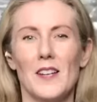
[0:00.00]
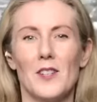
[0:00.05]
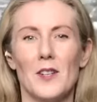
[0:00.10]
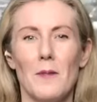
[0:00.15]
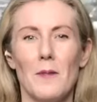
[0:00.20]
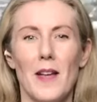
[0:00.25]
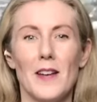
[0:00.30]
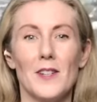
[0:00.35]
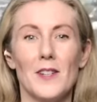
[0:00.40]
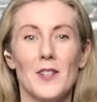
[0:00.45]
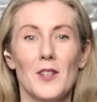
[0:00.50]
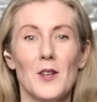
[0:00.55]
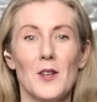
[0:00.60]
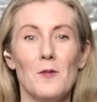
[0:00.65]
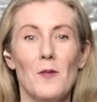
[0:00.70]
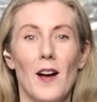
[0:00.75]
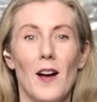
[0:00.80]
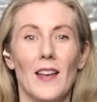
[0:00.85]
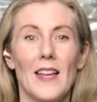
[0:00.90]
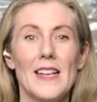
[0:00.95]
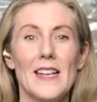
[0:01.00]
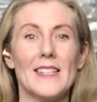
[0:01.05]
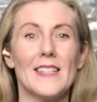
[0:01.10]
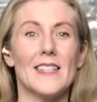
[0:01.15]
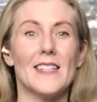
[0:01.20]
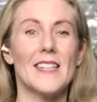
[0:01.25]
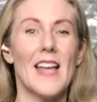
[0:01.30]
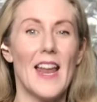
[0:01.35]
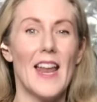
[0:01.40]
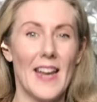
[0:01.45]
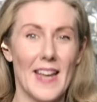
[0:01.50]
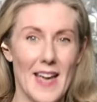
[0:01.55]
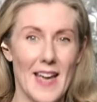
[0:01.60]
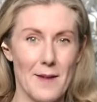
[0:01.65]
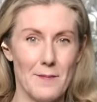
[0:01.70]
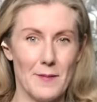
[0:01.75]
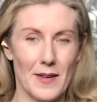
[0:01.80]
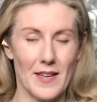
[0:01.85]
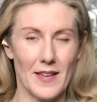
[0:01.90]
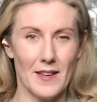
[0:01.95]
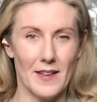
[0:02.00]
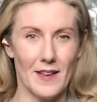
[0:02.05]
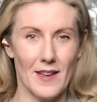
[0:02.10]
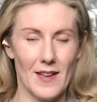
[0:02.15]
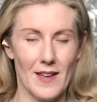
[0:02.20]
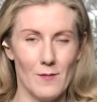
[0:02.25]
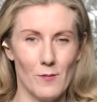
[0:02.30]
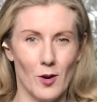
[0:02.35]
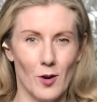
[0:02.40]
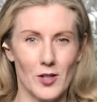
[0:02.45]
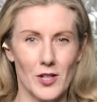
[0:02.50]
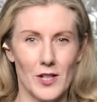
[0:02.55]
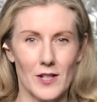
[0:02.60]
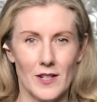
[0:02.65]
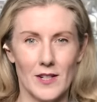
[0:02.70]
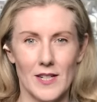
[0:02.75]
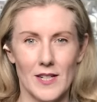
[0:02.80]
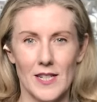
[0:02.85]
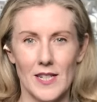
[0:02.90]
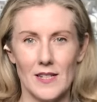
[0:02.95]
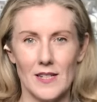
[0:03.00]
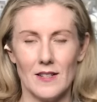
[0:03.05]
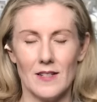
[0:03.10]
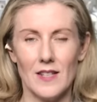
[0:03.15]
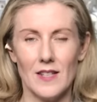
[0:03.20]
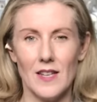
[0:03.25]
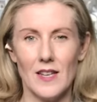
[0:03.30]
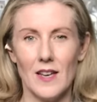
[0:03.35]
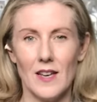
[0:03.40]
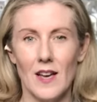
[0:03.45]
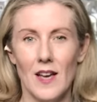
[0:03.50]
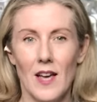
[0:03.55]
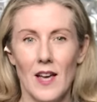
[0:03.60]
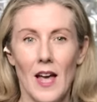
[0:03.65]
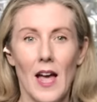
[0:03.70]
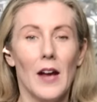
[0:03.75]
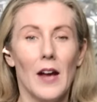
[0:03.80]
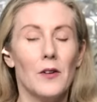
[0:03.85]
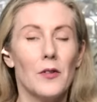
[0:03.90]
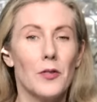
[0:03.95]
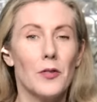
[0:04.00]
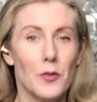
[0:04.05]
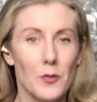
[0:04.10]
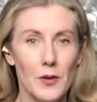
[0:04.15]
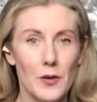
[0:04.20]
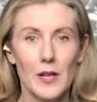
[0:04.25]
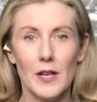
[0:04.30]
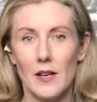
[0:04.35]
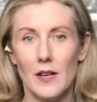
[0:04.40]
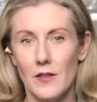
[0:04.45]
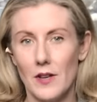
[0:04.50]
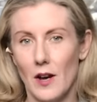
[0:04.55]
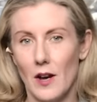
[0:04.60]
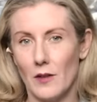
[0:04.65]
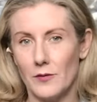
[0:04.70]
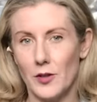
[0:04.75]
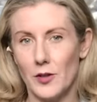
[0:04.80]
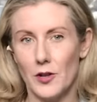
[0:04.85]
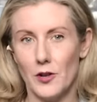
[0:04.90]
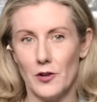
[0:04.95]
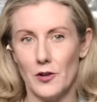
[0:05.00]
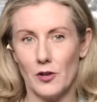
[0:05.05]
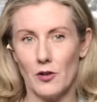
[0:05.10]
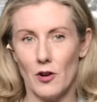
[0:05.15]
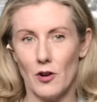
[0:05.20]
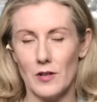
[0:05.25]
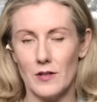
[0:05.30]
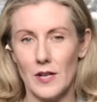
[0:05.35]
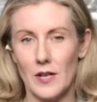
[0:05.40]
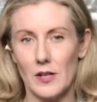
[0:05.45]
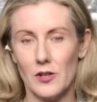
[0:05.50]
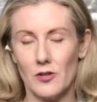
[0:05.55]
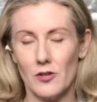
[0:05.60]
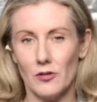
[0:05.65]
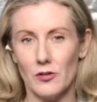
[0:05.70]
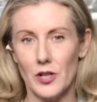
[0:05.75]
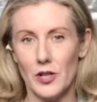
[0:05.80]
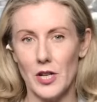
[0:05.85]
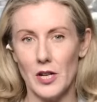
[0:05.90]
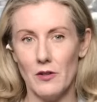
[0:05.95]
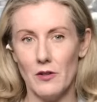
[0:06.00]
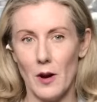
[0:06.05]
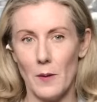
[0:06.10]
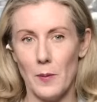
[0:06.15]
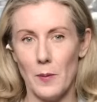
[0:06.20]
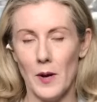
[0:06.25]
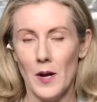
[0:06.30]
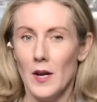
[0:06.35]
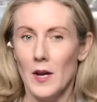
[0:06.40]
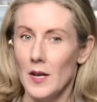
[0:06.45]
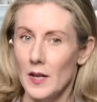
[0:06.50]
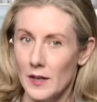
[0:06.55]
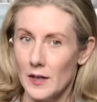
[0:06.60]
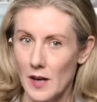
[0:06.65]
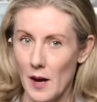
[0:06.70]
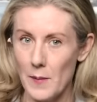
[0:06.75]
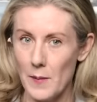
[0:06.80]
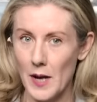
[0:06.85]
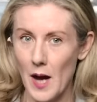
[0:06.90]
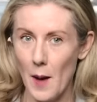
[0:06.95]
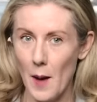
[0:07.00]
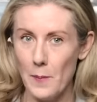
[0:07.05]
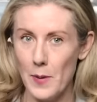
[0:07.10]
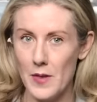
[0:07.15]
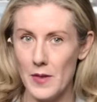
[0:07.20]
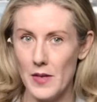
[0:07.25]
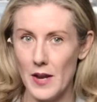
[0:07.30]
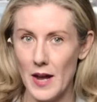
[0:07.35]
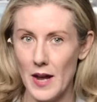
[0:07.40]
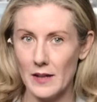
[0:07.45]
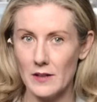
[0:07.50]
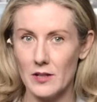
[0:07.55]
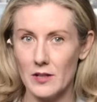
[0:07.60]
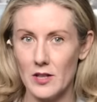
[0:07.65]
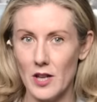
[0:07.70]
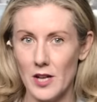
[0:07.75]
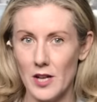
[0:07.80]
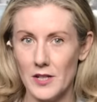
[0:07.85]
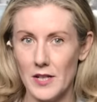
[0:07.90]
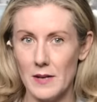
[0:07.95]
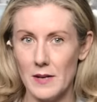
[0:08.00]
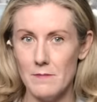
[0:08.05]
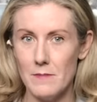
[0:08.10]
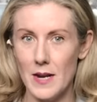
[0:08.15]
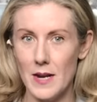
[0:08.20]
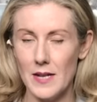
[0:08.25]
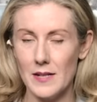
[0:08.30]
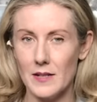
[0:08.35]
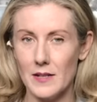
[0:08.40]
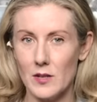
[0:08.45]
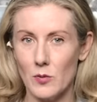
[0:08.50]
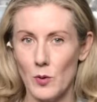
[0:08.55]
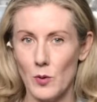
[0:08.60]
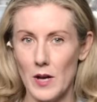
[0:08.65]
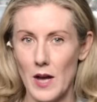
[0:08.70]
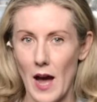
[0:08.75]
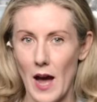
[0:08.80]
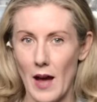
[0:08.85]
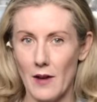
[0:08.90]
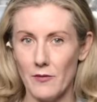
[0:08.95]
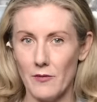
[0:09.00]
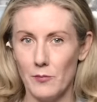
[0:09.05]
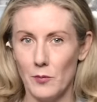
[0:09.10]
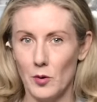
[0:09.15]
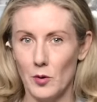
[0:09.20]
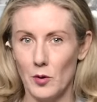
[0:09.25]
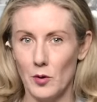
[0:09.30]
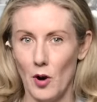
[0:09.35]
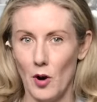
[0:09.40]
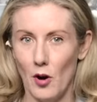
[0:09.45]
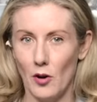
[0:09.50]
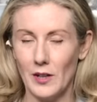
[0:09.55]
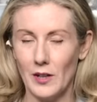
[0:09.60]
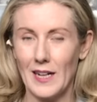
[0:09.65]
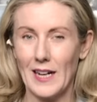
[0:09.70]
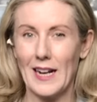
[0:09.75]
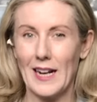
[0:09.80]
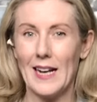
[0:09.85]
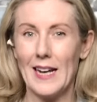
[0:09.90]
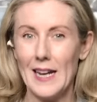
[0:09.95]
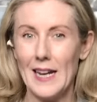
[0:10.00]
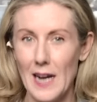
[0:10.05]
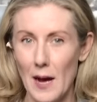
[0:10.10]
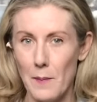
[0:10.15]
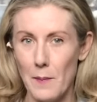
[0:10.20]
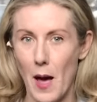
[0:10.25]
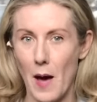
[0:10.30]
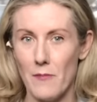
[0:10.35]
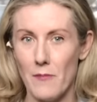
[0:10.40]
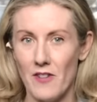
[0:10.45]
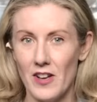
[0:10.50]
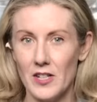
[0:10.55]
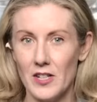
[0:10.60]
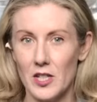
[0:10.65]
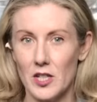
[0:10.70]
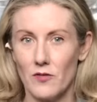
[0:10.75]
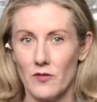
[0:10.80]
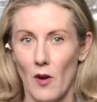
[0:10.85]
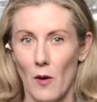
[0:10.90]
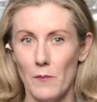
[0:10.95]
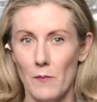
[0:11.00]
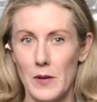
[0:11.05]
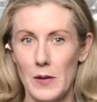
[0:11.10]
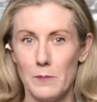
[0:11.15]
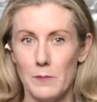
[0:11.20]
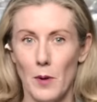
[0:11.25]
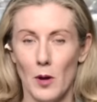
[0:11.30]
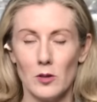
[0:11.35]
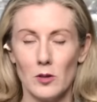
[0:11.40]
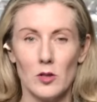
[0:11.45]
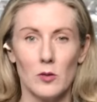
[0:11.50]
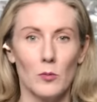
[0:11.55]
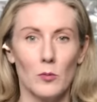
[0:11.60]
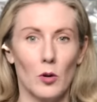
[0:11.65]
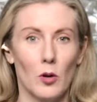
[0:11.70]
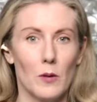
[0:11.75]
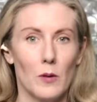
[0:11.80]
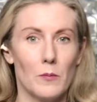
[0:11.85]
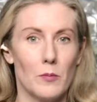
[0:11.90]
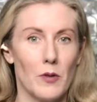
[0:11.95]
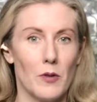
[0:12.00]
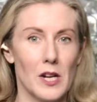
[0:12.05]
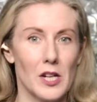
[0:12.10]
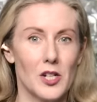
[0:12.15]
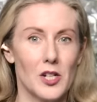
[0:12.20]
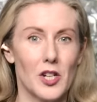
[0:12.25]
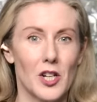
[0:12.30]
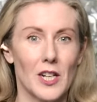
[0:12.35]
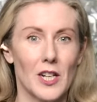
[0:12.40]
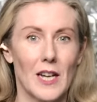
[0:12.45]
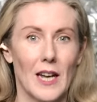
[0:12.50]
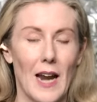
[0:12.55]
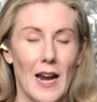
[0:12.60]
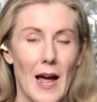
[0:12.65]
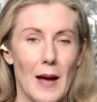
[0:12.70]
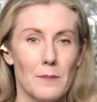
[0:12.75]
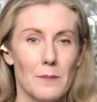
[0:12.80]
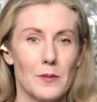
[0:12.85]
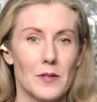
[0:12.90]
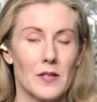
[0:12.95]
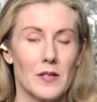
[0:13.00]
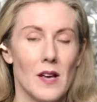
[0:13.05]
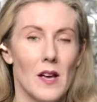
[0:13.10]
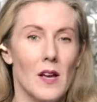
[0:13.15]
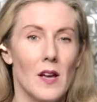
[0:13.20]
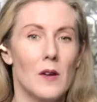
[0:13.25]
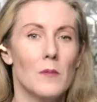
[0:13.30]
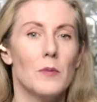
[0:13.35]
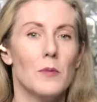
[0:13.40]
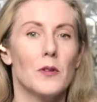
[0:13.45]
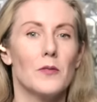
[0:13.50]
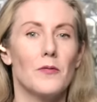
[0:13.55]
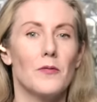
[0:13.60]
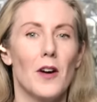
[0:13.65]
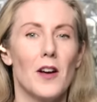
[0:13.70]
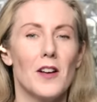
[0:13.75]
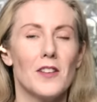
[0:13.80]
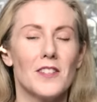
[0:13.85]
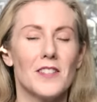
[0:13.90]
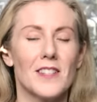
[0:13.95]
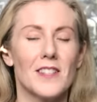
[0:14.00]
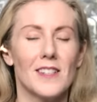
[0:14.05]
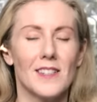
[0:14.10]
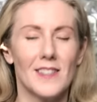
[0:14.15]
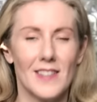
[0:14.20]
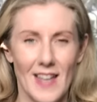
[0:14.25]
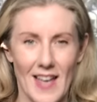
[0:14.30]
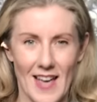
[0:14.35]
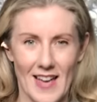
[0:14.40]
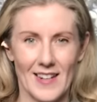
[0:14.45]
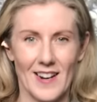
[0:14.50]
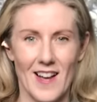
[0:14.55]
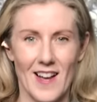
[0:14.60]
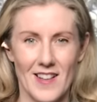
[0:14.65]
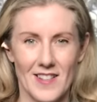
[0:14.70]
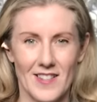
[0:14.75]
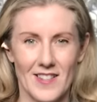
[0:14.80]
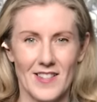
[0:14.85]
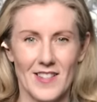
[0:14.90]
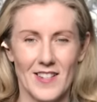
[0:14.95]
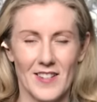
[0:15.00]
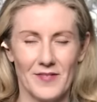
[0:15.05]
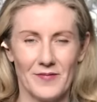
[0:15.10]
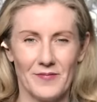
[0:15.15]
Shubhendu. Well, it's 10 a.m. here in Washington, D.C., and 3 in the afternoon across Central Europe. Coming up in the next 30 minutes, we have more on cleanup efforts from the Baltimore Bridge collapse. But first, the headlines.